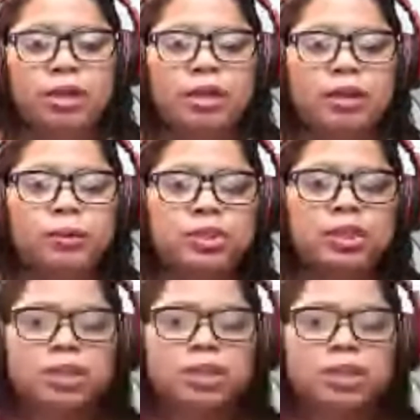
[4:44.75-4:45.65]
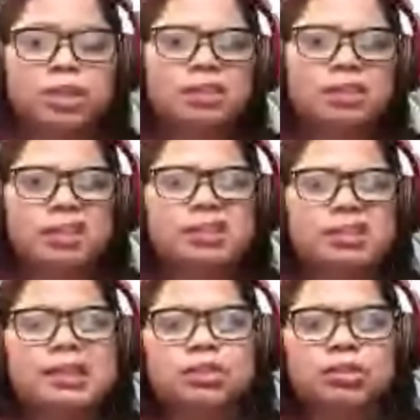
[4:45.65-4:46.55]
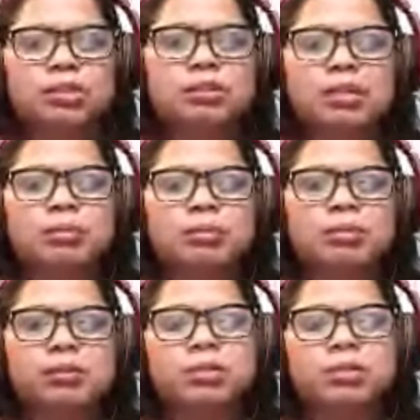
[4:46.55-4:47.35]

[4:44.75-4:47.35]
which is the sensor. Some of the